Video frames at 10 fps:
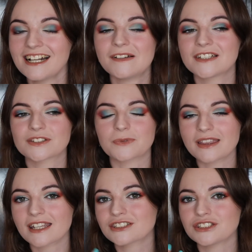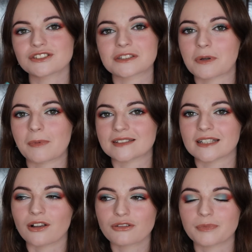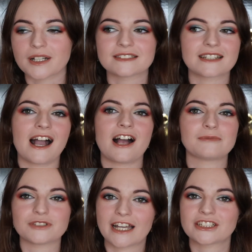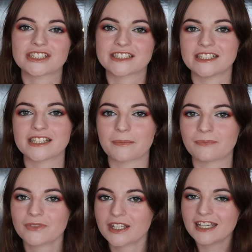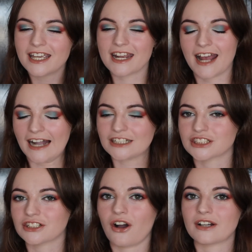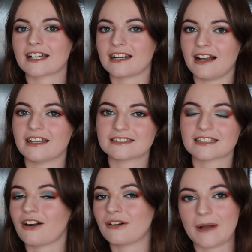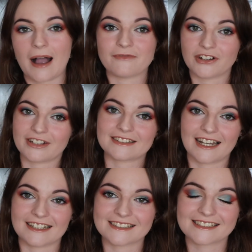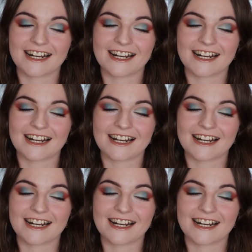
Because it's one thing to use them on myself, but to actually see them in action on a client, I'm very excited.